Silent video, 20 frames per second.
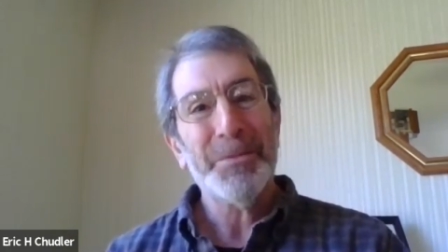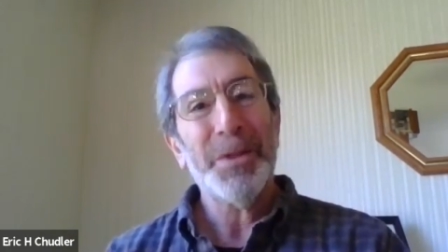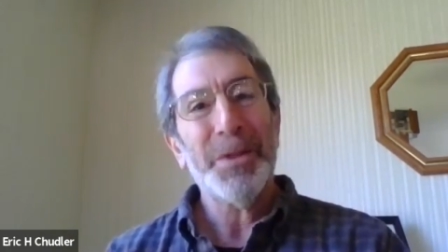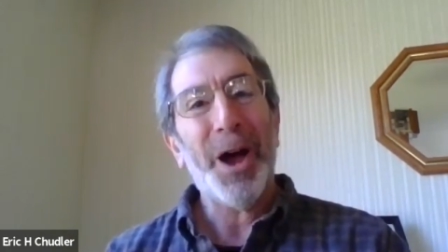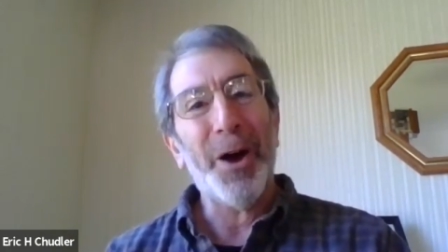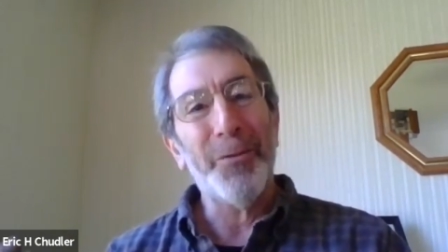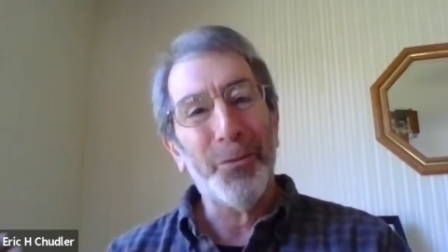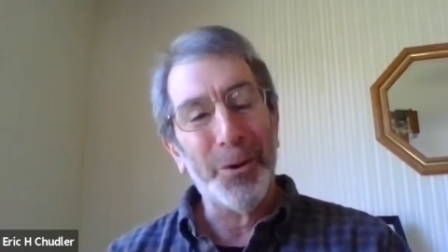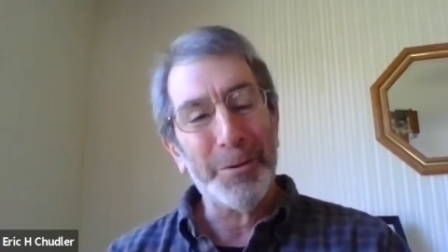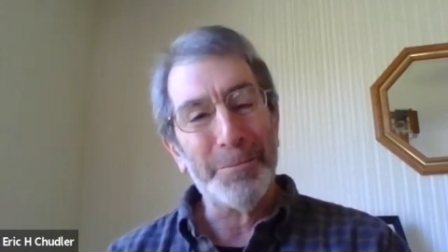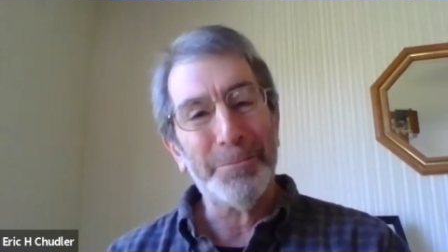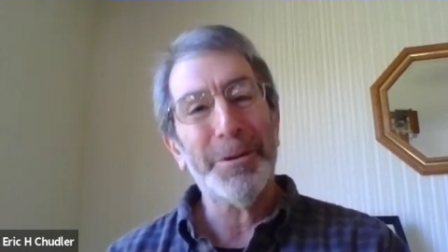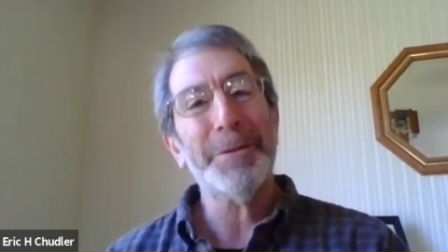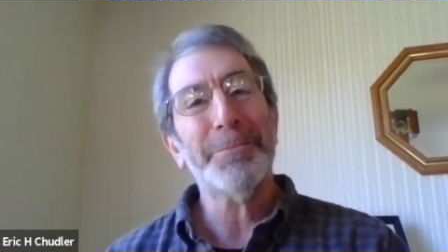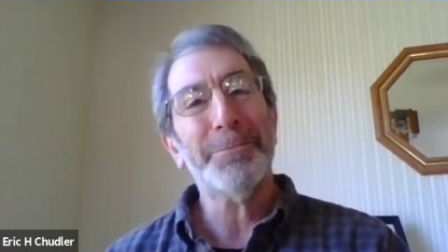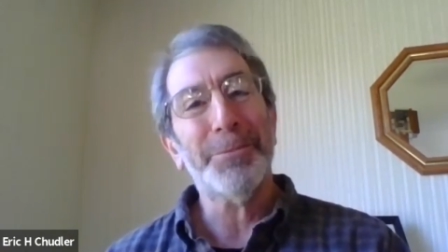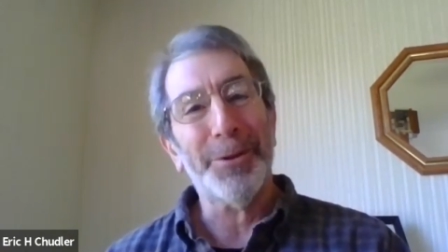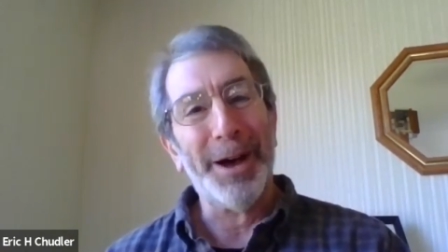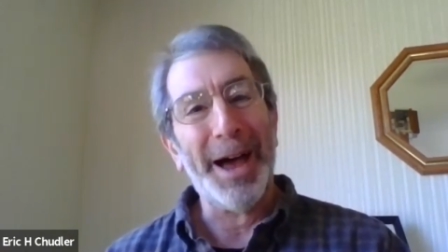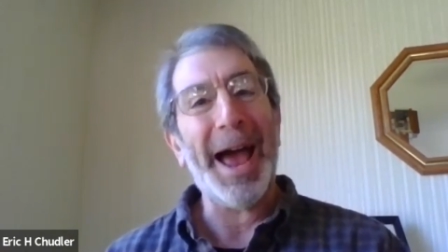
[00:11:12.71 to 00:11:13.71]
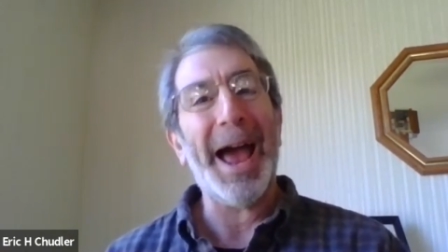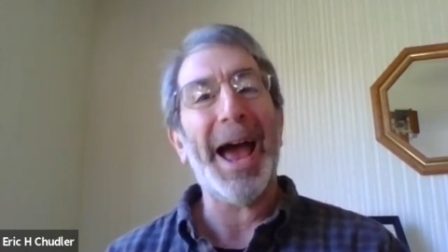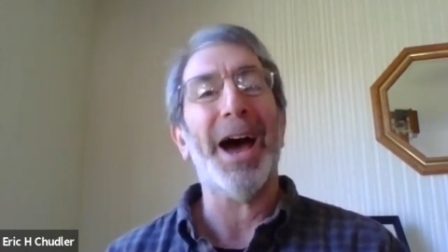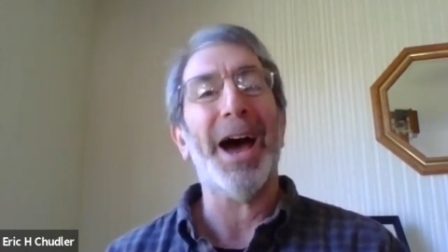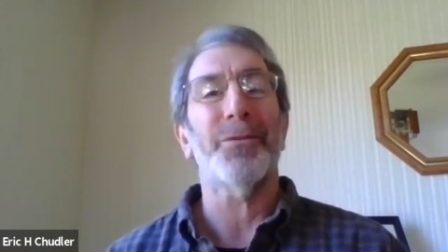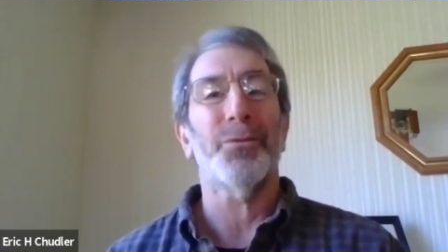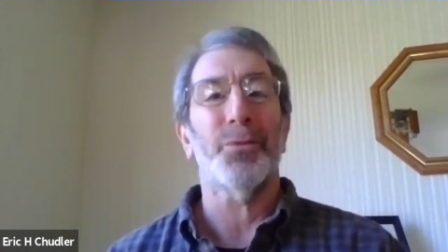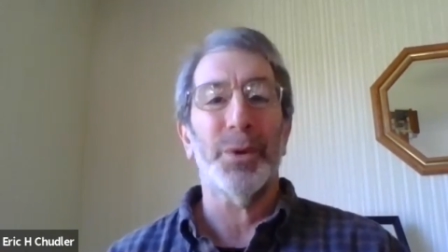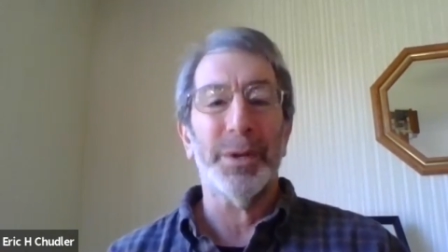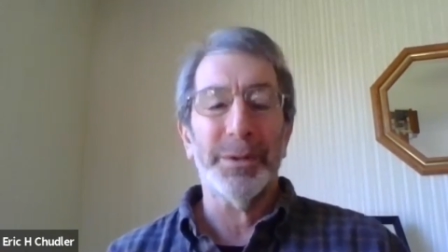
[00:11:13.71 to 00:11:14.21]
of what people
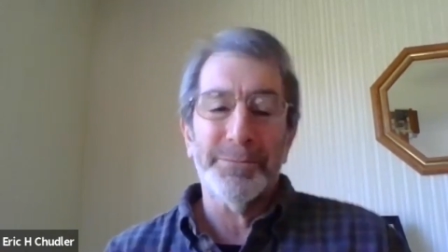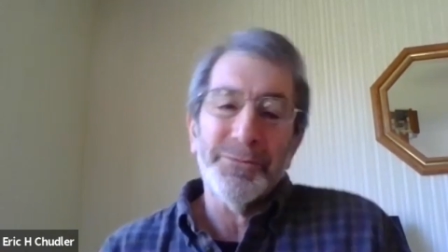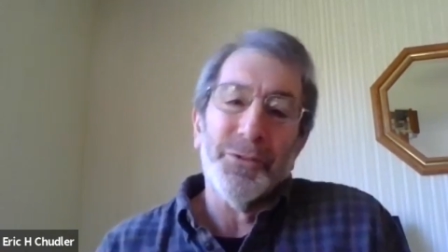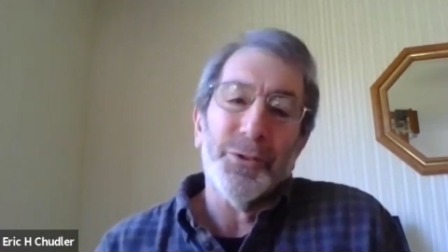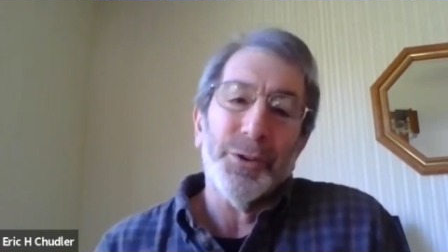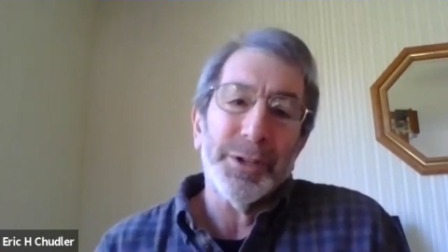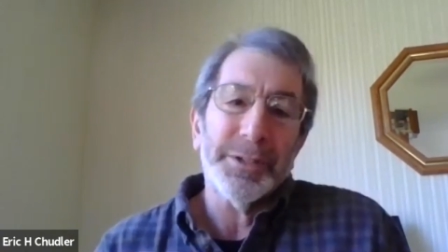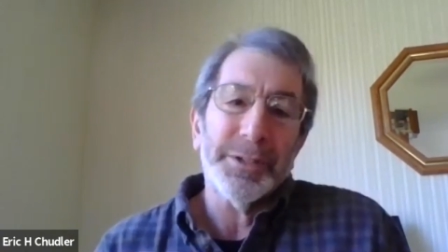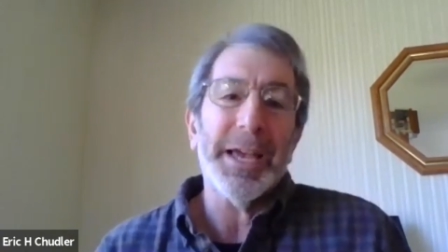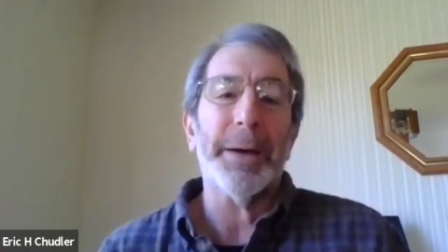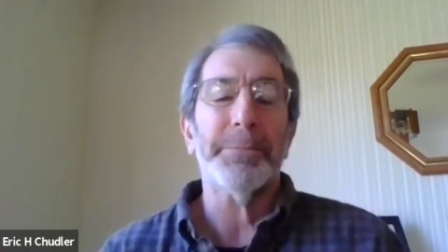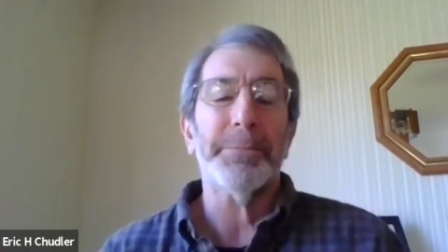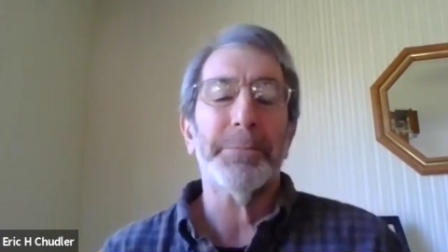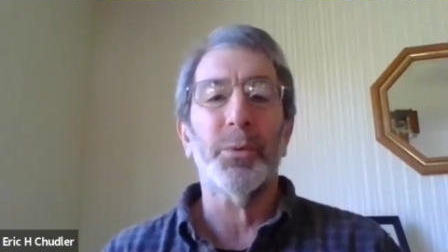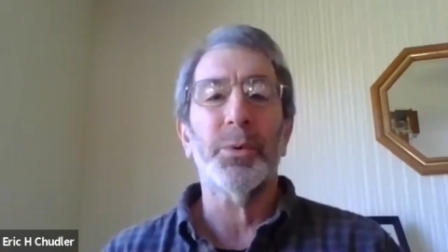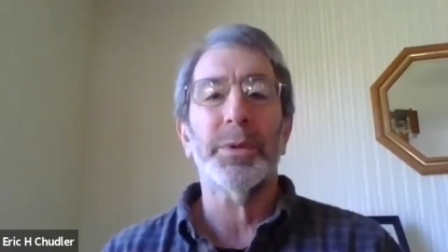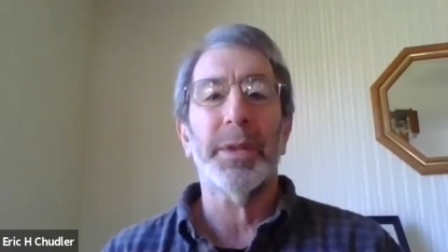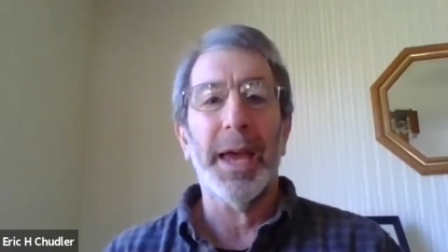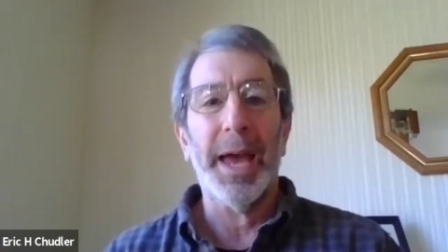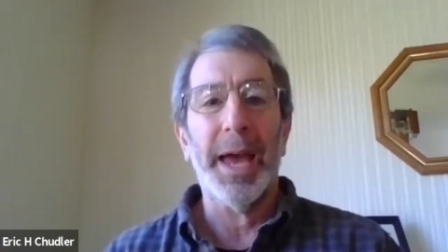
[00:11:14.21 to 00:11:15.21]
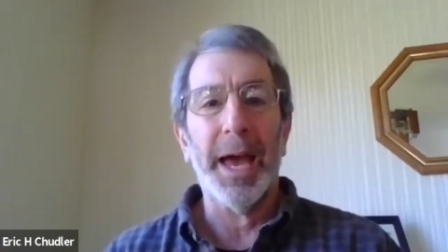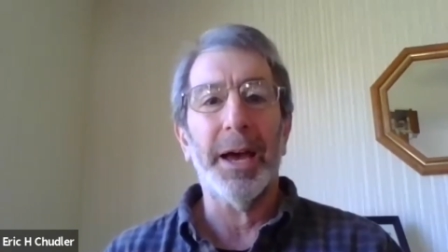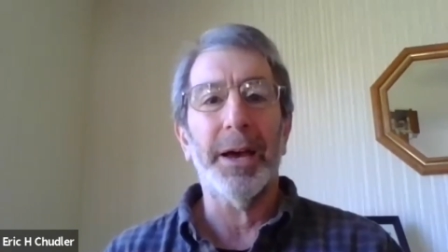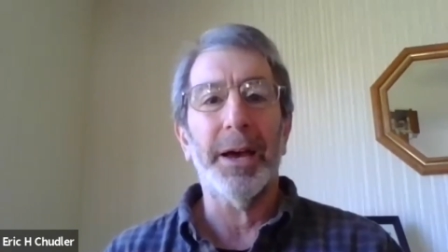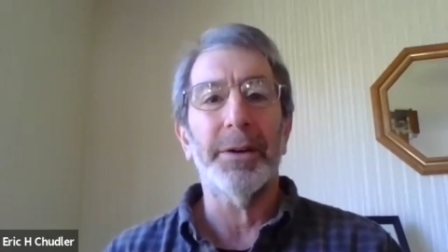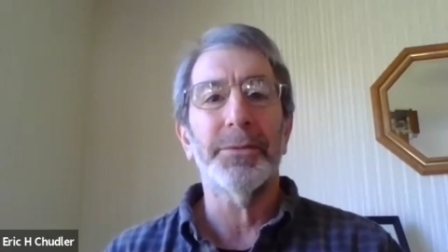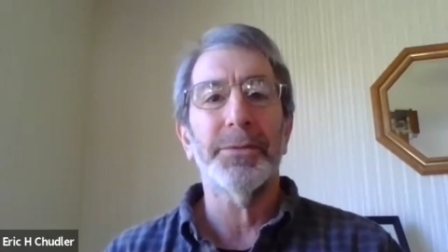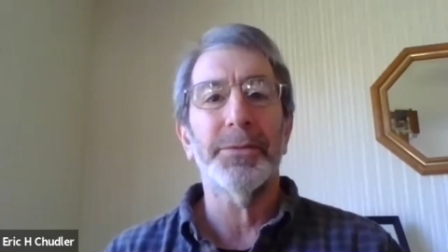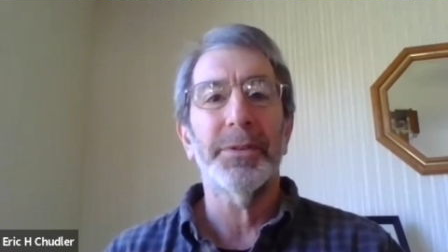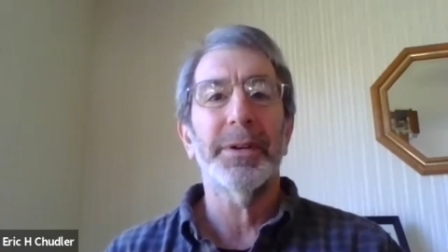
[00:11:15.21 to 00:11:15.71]
have when, for example, when they
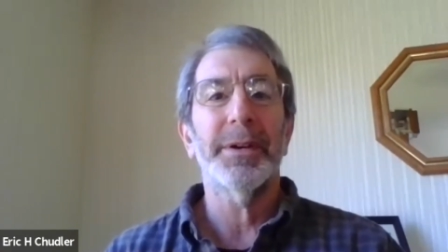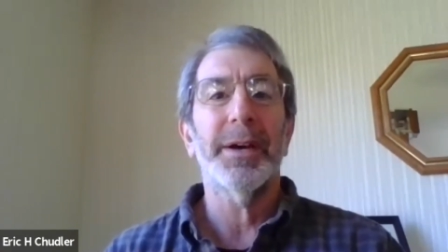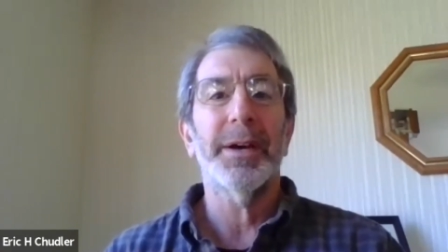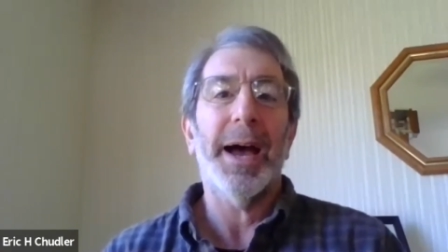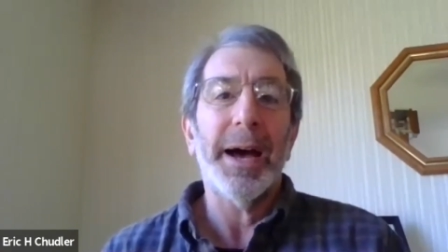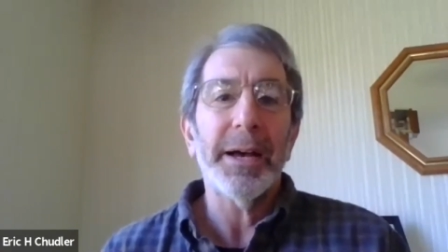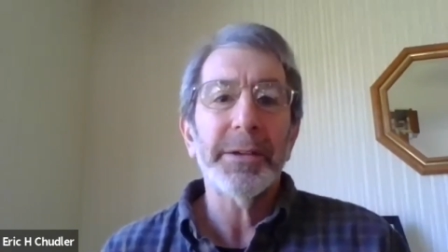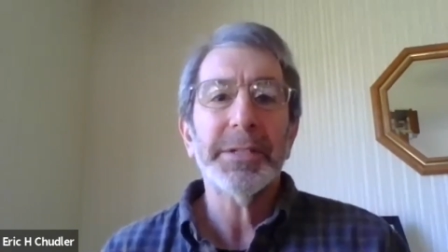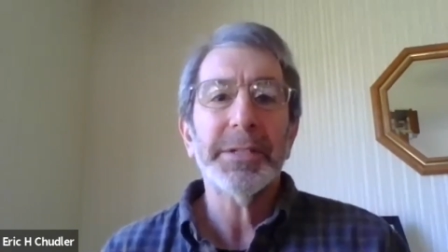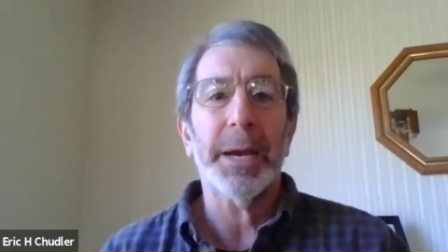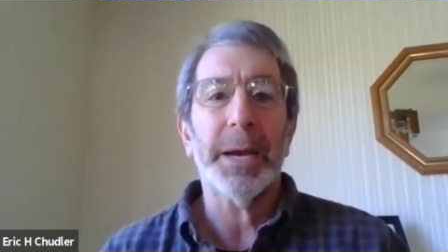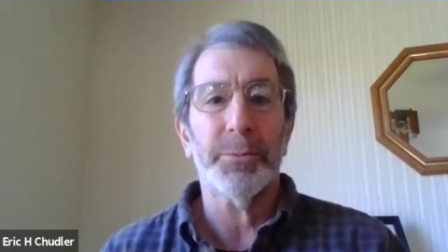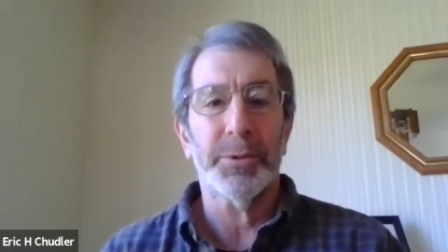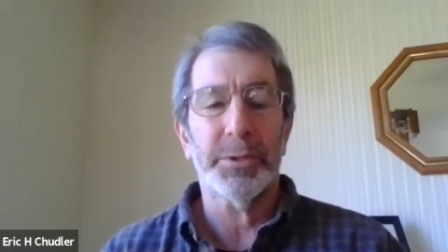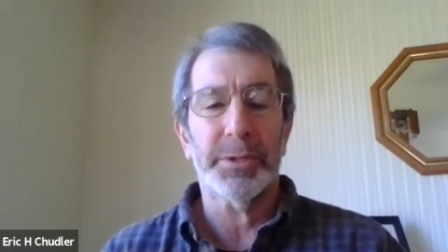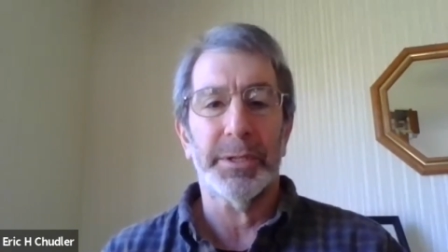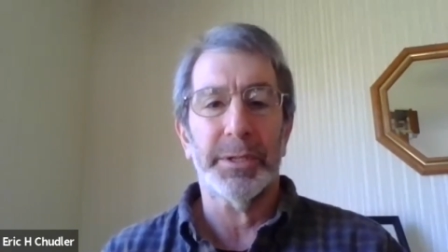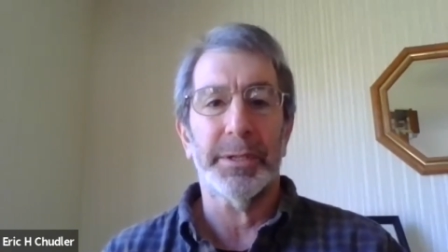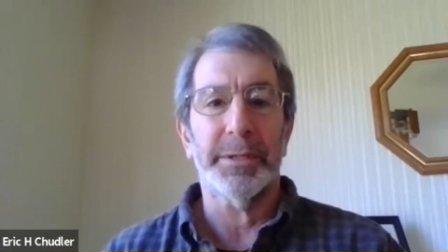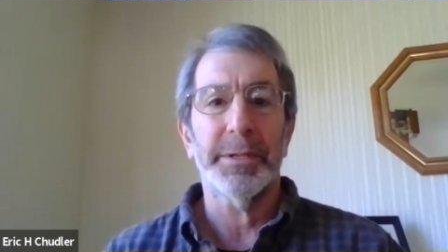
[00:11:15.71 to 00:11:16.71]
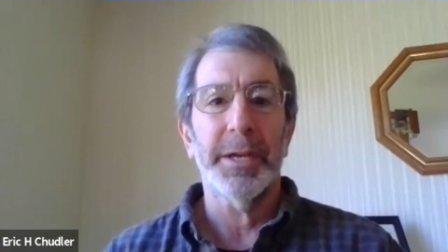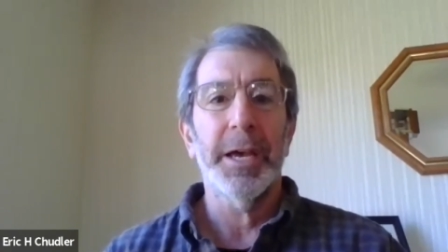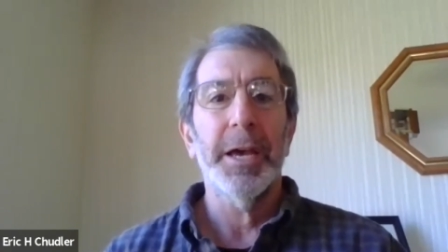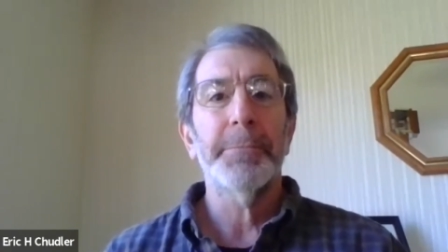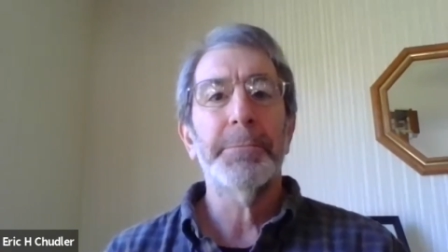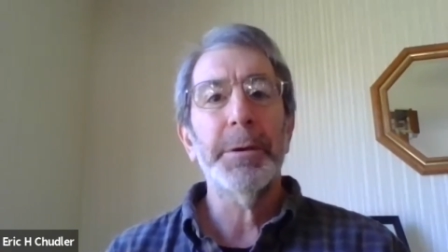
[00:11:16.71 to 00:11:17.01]
have Alzheimer's disease.